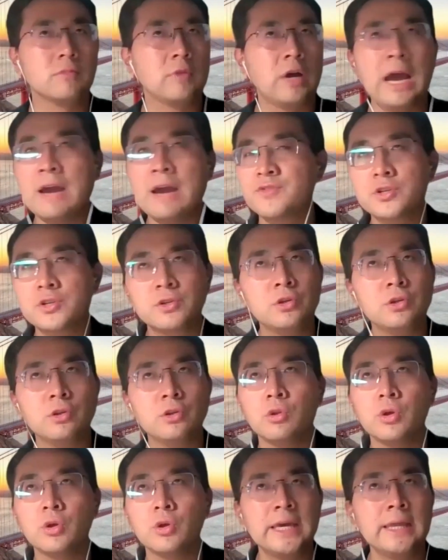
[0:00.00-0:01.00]
after
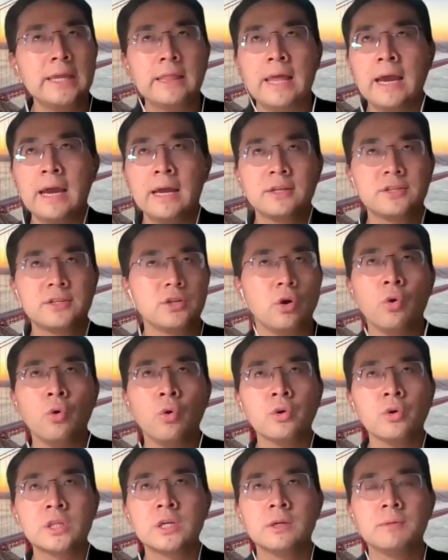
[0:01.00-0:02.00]
looking at
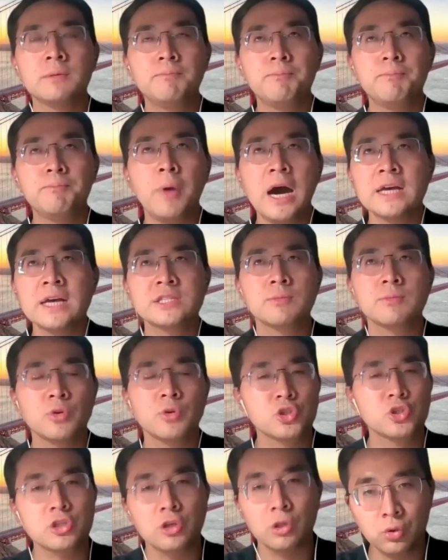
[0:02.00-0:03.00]
all the
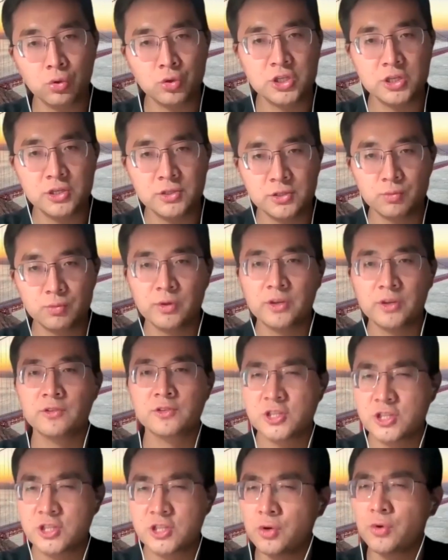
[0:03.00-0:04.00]
possible solutions, we
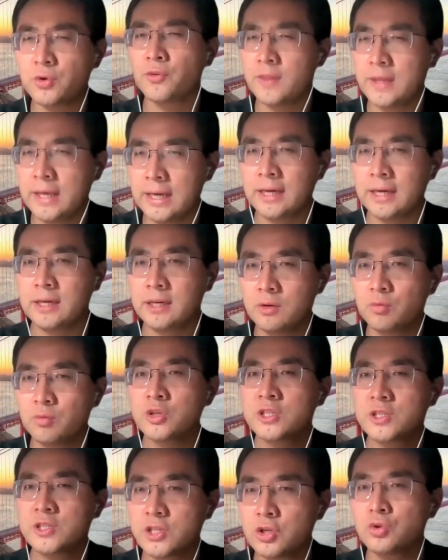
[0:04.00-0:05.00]
still
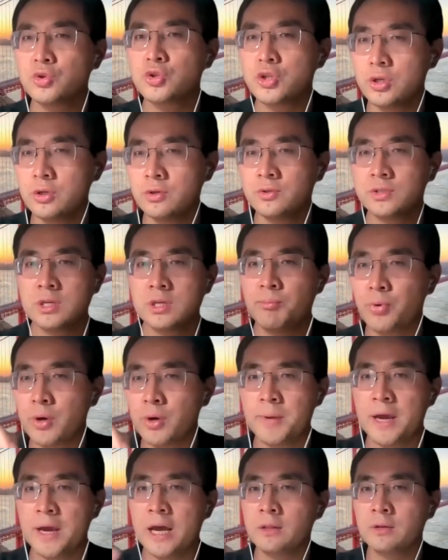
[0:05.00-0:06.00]
choose a
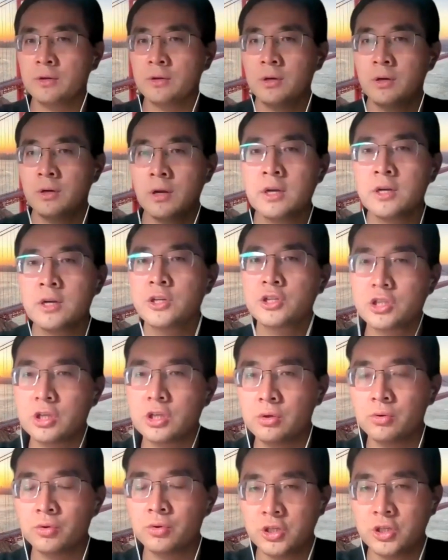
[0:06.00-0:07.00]
propeller
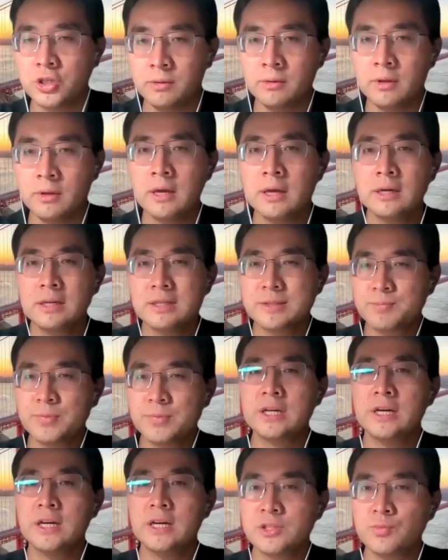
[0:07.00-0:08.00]
solution
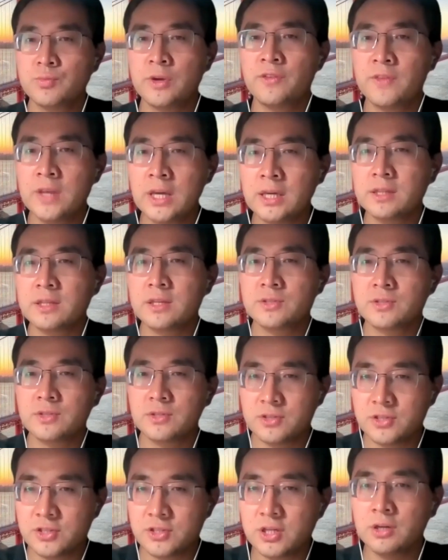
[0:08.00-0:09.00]
because we think this
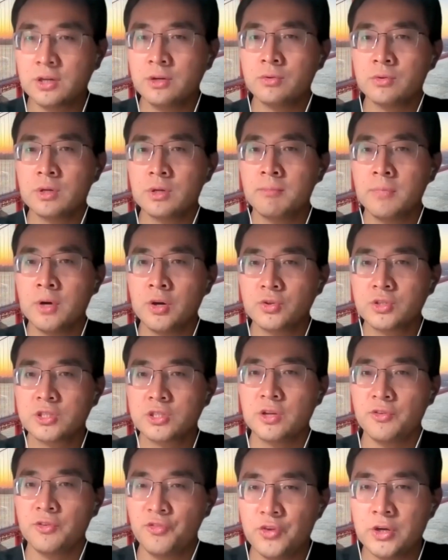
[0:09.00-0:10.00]
is still the
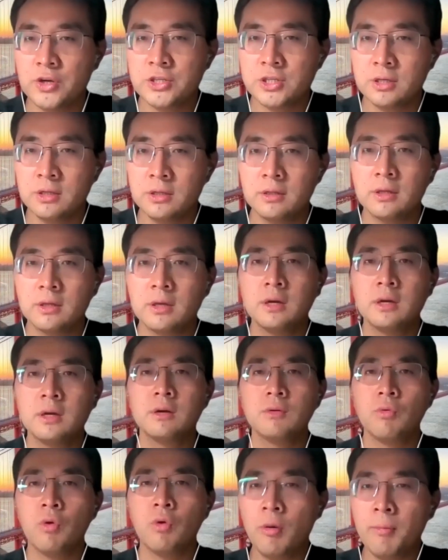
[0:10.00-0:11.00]
most efficient,
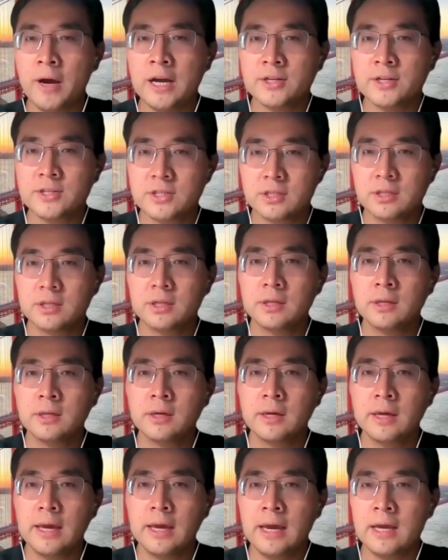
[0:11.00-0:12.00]
robust,
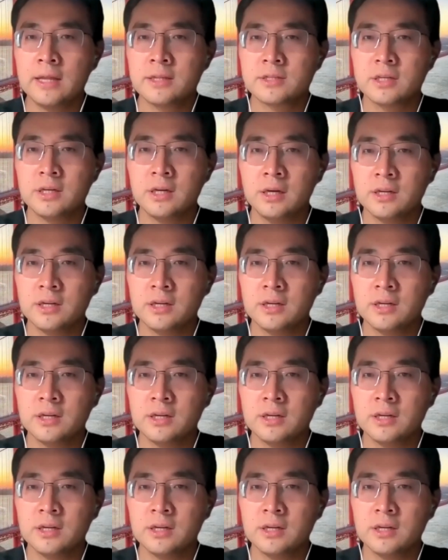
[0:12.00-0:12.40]
and